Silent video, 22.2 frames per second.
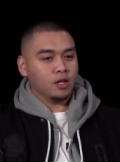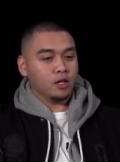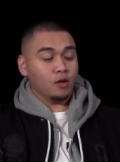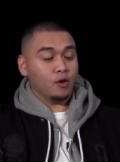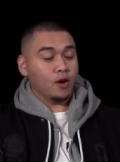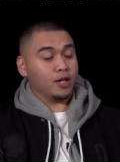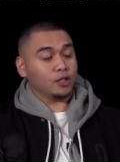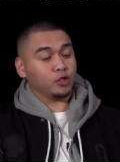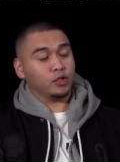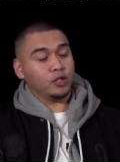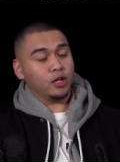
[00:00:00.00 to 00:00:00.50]

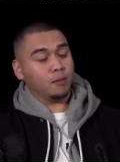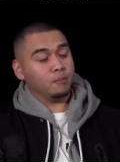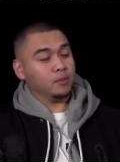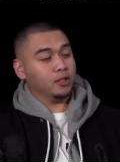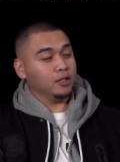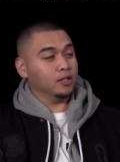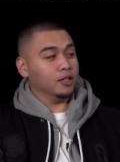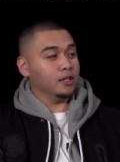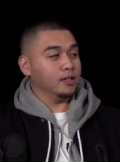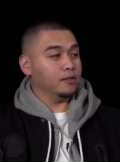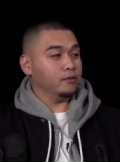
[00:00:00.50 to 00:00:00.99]
actually
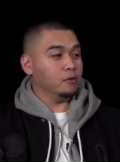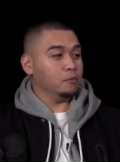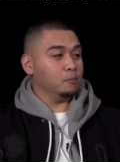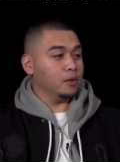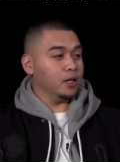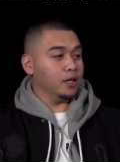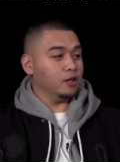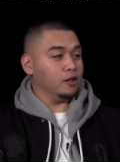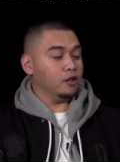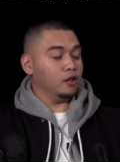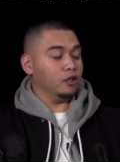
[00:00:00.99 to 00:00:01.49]
Embiid didn't even
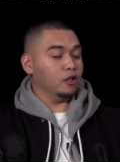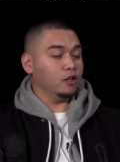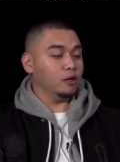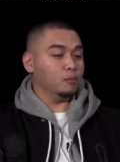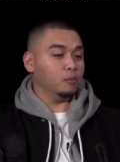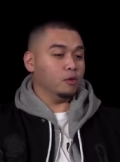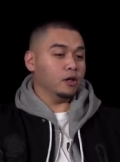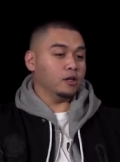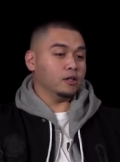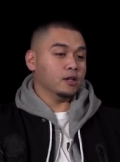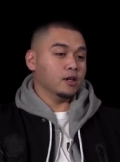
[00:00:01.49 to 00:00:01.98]
play earlier,
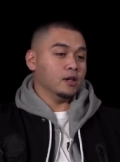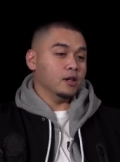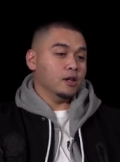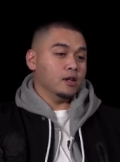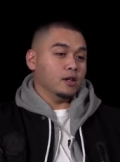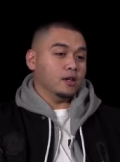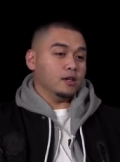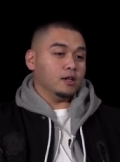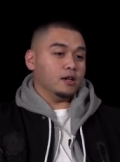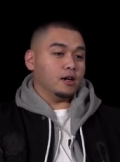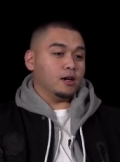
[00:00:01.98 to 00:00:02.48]
but.
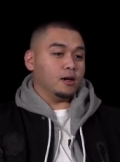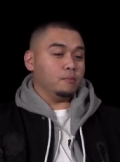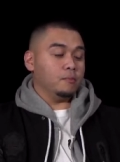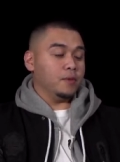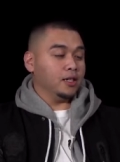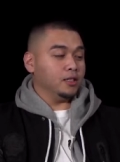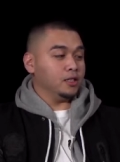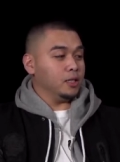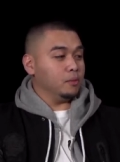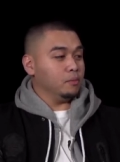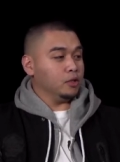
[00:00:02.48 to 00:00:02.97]
Uh,
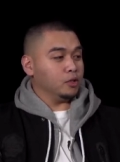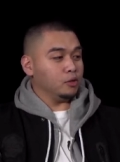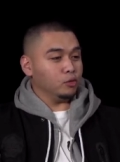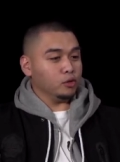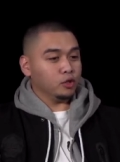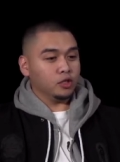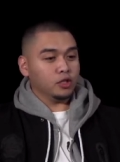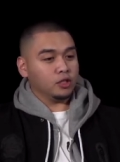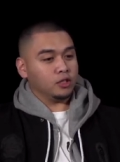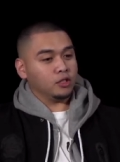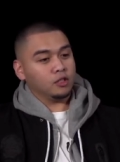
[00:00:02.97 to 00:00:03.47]
ben Simmons
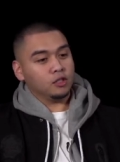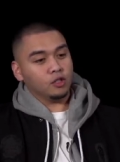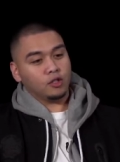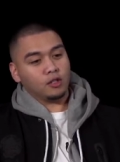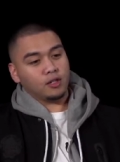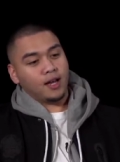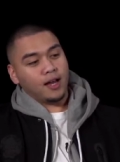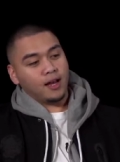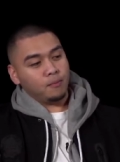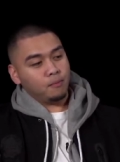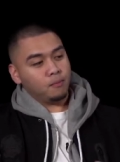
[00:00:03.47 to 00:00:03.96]
was just uh,
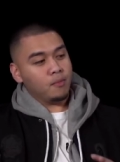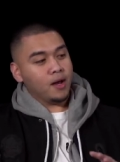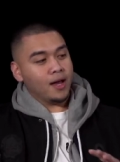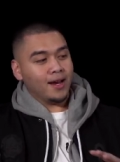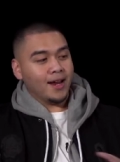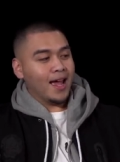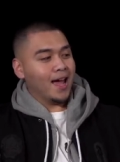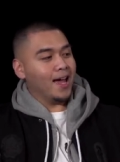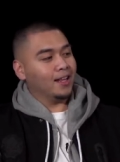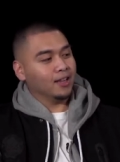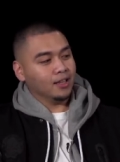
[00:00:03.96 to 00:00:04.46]

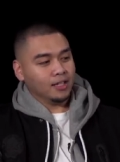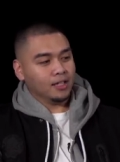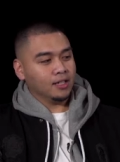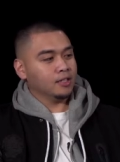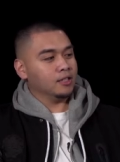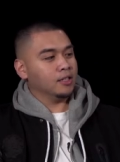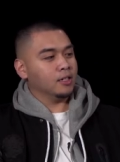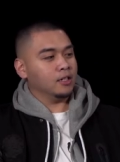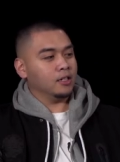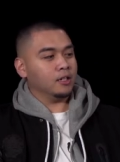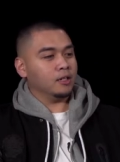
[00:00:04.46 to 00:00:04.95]

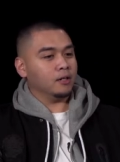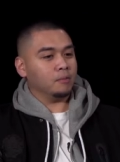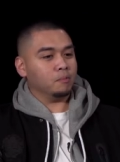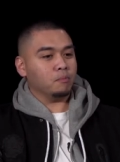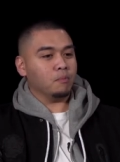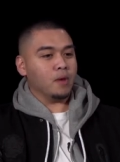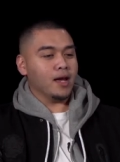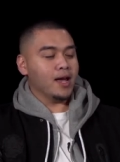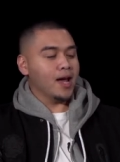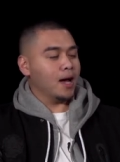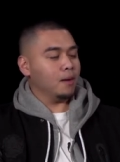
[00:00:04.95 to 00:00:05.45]
manhandling uh,
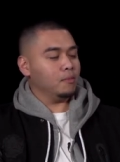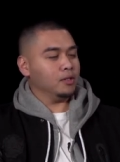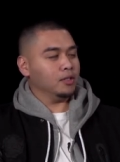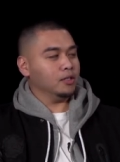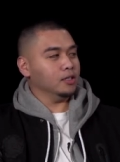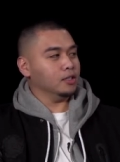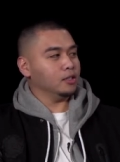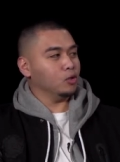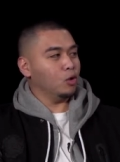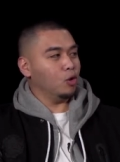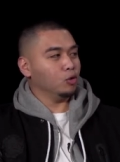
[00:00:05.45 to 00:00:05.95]
Miami
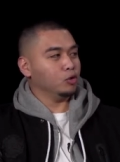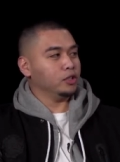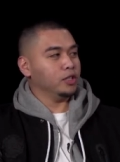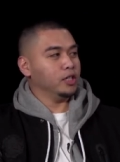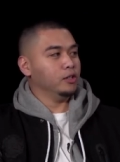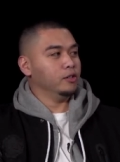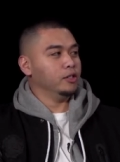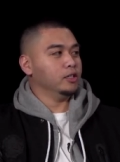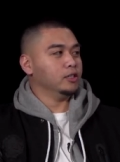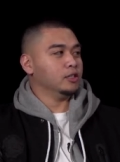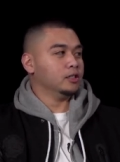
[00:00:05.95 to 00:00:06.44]
this whole
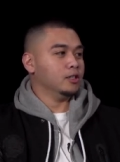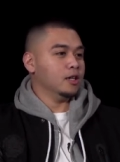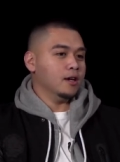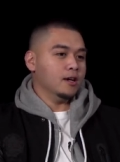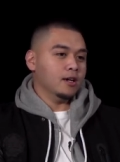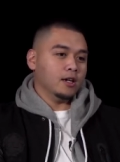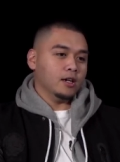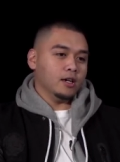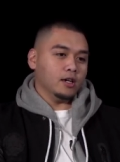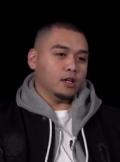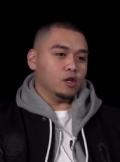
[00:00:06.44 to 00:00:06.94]
series.
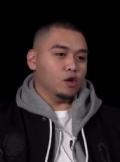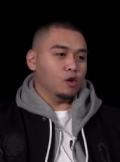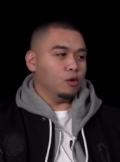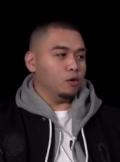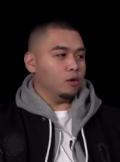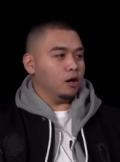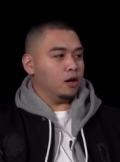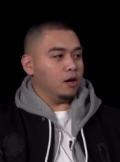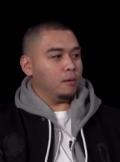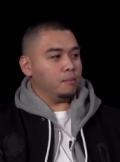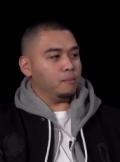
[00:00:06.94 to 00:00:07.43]
Mm-hmm. You
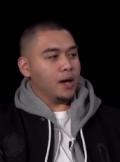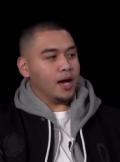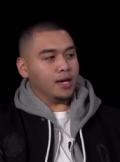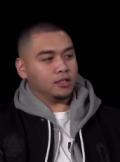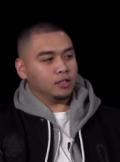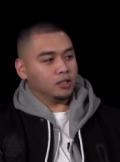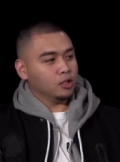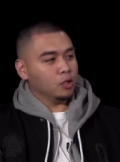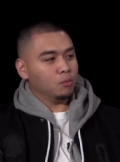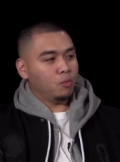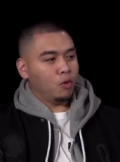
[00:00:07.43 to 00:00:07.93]
know, uh,
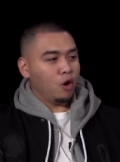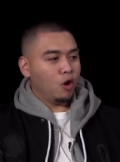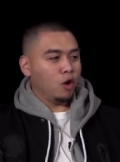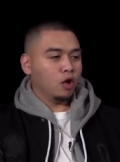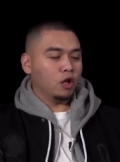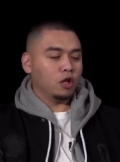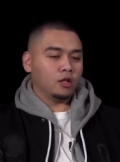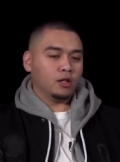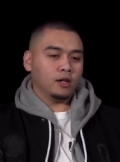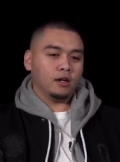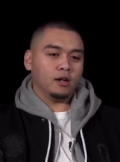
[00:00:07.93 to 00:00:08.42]
passing the
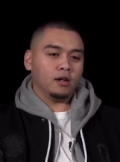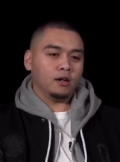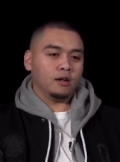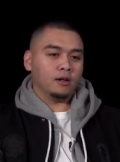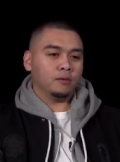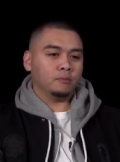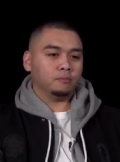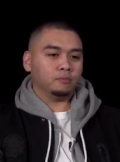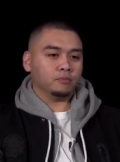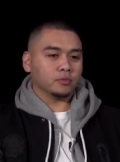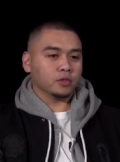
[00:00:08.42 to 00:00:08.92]
ball,
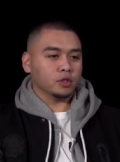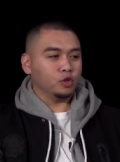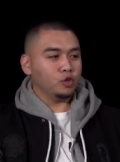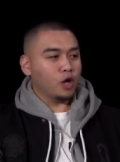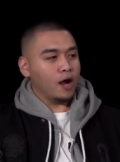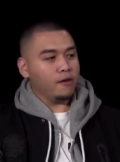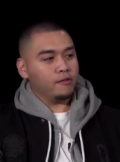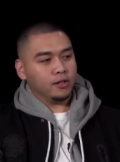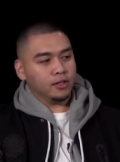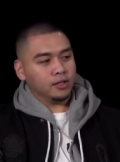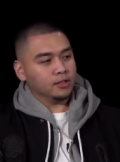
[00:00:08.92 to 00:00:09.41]
um,
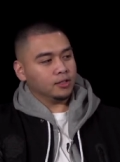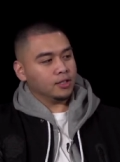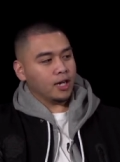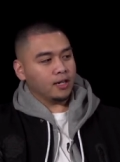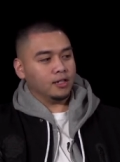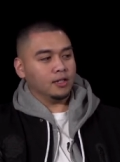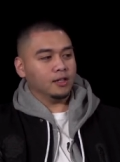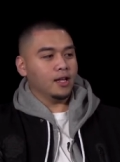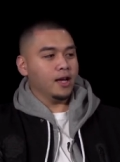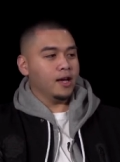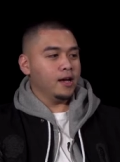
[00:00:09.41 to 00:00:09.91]
driving
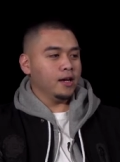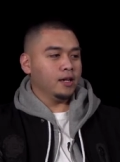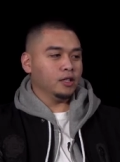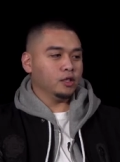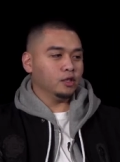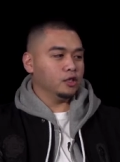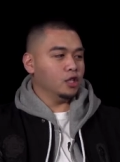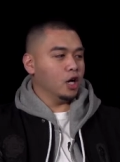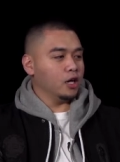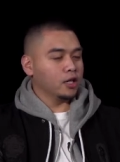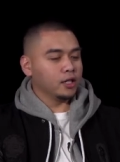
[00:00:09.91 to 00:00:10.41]
inside the
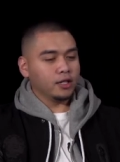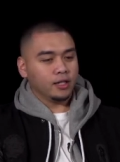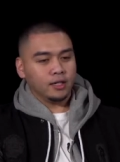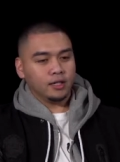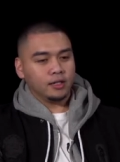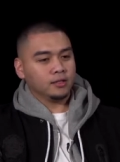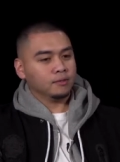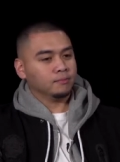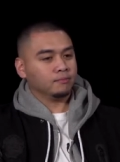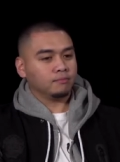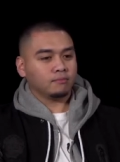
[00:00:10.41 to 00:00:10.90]
lane,
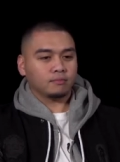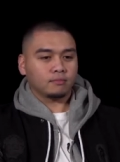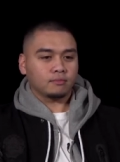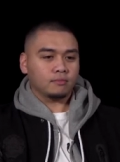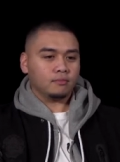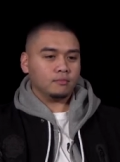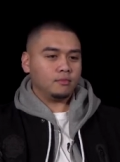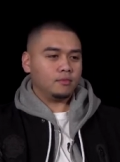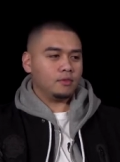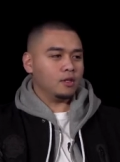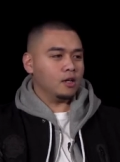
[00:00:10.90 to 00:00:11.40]
dunking.
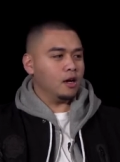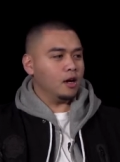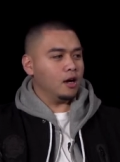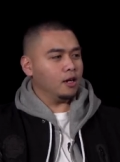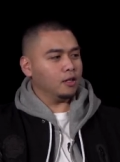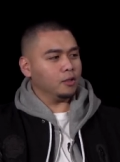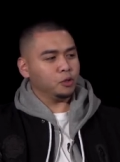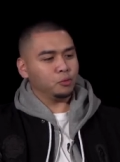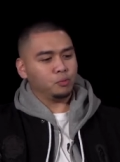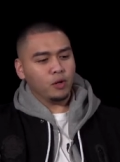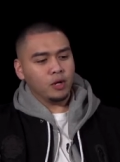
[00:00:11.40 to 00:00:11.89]

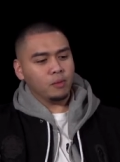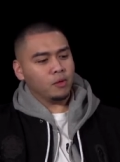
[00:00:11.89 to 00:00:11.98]
Uh, he's pretty